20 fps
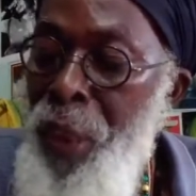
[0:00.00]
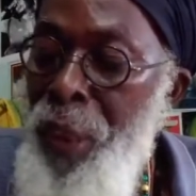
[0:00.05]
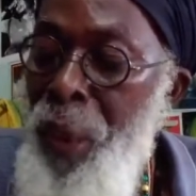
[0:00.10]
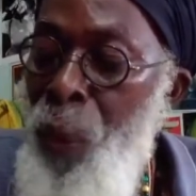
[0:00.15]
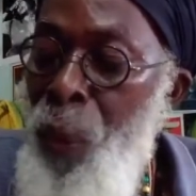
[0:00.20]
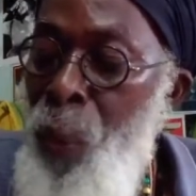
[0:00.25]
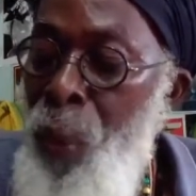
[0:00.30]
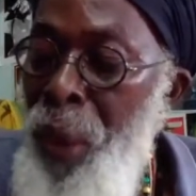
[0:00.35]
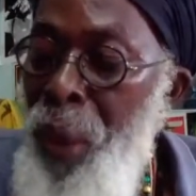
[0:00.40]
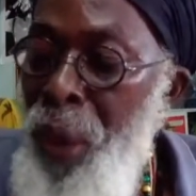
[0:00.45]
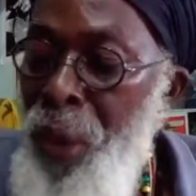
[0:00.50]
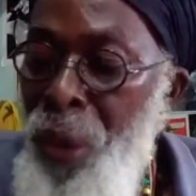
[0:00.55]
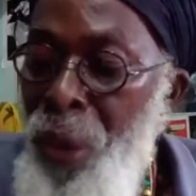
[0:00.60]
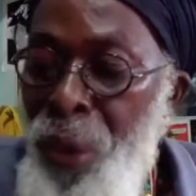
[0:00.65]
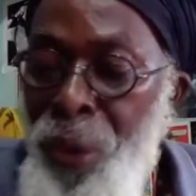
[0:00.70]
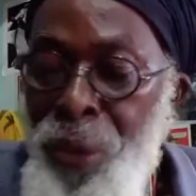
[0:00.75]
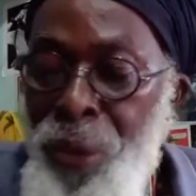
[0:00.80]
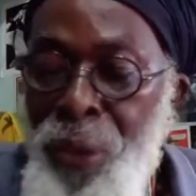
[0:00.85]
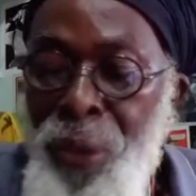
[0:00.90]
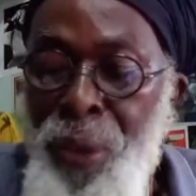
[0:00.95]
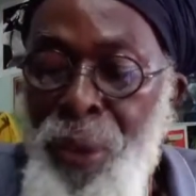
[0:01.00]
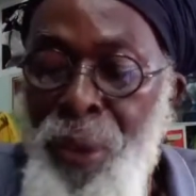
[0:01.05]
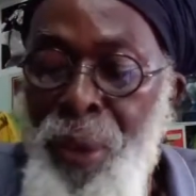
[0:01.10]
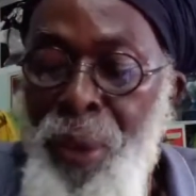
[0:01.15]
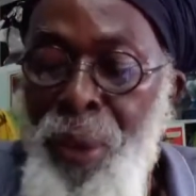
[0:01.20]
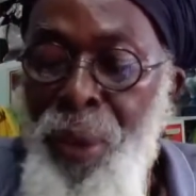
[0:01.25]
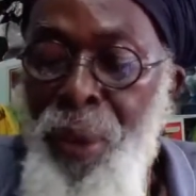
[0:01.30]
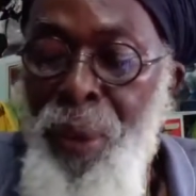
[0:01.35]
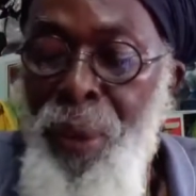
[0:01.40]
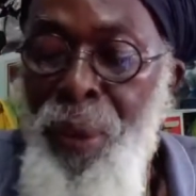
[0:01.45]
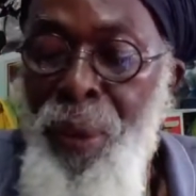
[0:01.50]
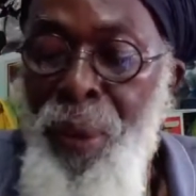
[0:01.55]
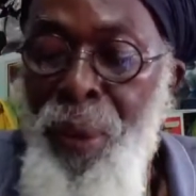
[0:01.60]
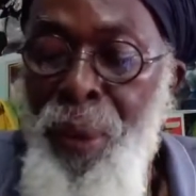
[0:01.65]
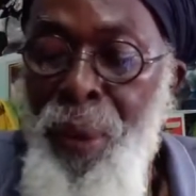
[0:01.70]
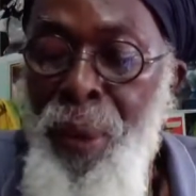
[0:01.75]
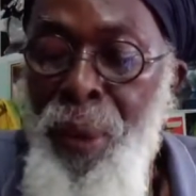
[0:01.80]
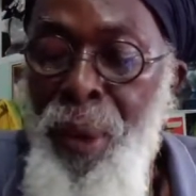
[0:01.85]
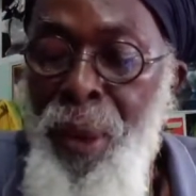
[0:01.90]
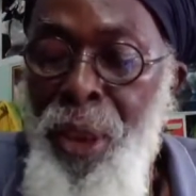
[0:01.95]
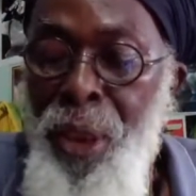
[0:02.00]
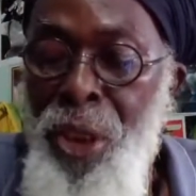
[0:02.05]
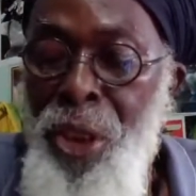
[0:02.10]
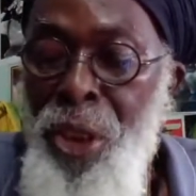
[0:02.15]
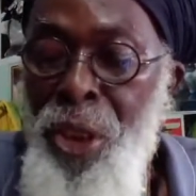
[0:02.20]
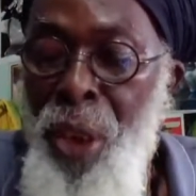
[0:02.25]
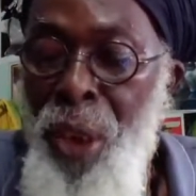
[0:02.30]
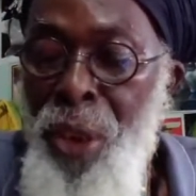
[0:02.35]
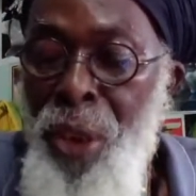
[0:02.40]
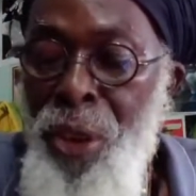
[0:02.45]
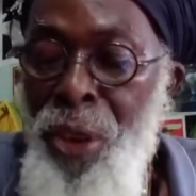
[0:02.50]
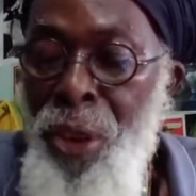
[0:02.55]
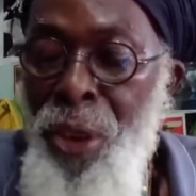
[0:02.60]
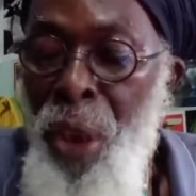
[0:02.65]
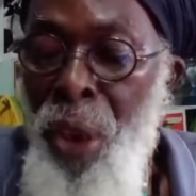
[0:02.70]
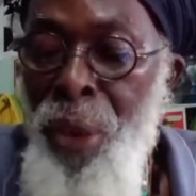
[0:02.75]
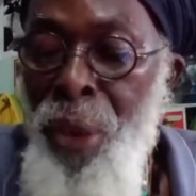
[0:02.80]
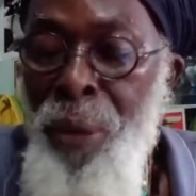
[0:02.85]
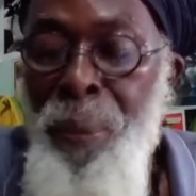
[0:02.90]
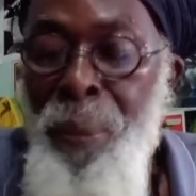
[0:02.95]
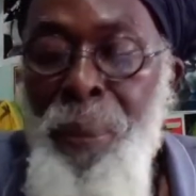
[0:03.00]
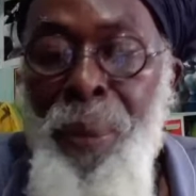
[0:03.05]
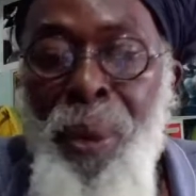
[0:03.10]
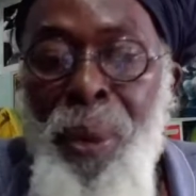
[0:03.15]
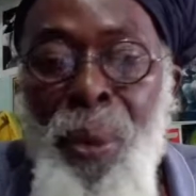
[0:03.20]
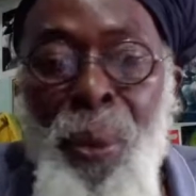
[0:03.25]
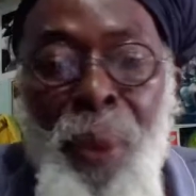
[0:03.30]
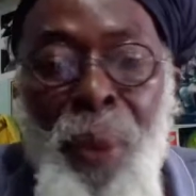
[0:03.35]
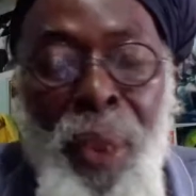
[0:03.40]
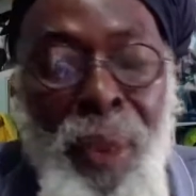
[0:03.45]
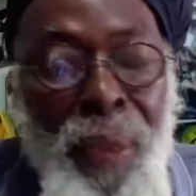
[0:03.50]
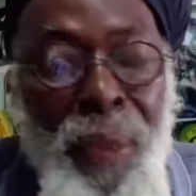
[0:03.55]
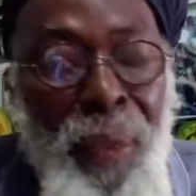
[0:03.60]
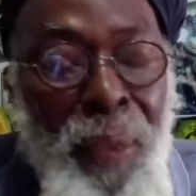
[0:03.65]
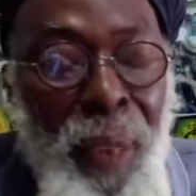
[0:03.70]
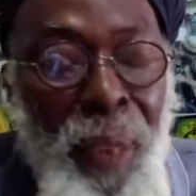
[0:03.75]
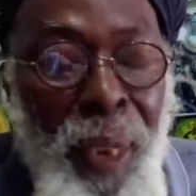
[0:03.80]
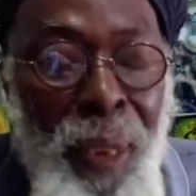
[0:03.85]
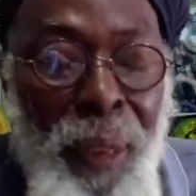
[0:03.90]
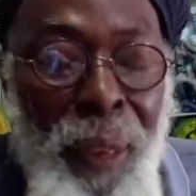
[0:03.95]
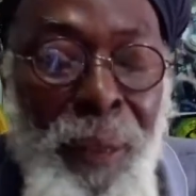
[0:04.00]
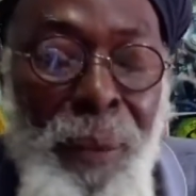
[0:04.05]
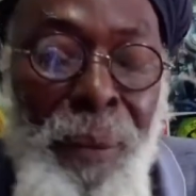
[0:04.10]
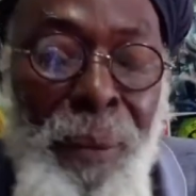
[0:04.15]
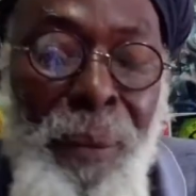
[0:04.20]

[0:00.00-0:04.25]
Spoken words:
that await us, they shall not be wasted.